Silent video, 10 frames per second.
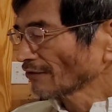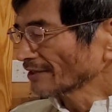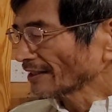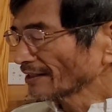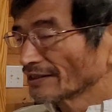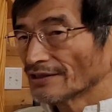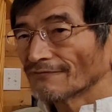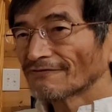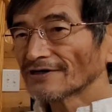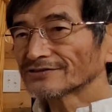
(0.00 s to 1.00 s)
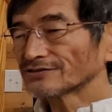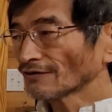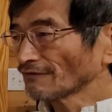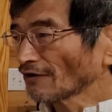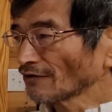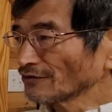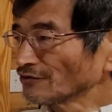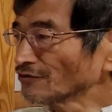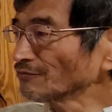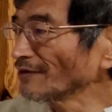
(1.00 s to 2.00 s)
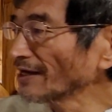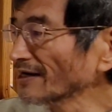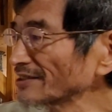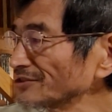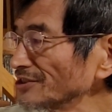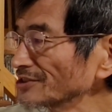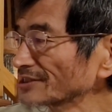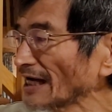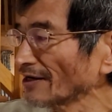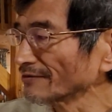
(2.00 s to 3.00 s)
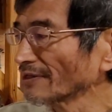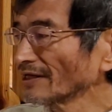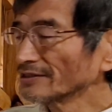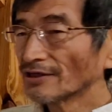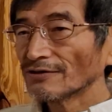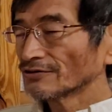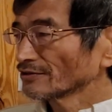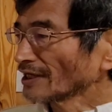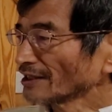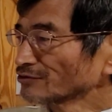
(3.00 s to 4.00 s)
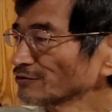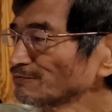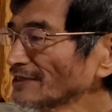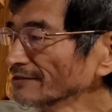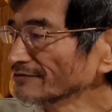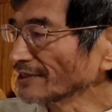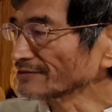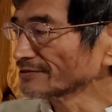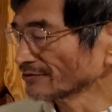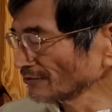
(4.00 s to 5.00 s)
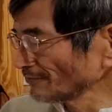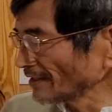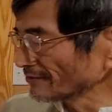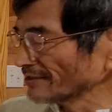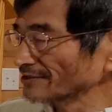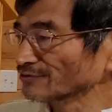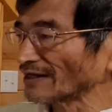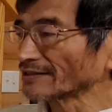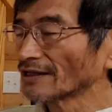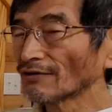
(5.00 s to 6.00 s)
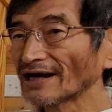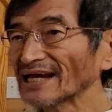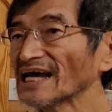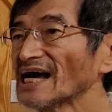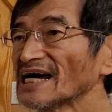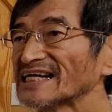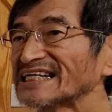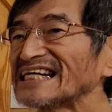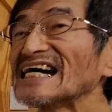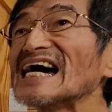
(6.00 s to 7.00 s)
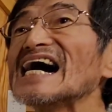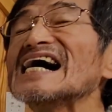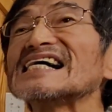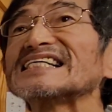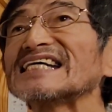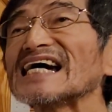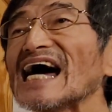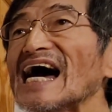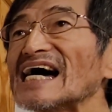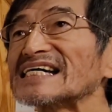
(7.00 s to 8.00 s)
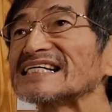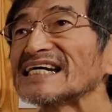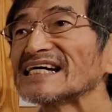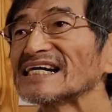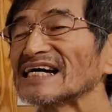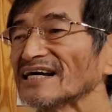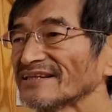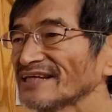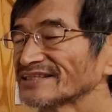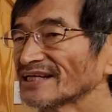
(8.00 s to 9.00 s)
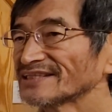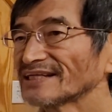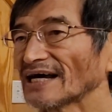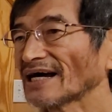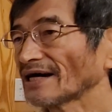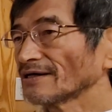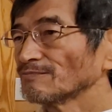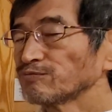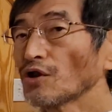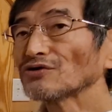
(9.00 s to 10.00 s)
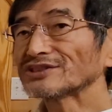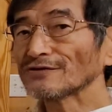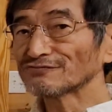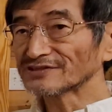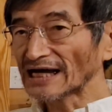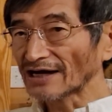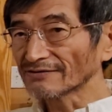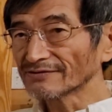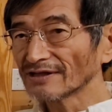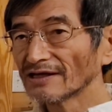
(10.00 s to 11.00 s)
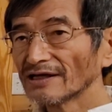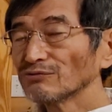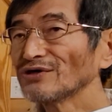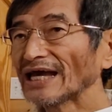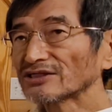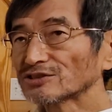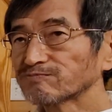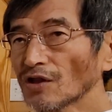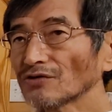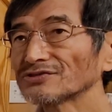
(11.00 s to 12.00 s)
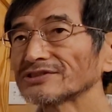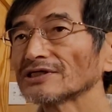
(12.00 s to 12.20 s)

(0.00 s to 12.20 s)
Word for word: Okay, first of all, you make a G sound uh, to practice to make this one, all right? G, G, G. This is a uh, explosive sound, we explode,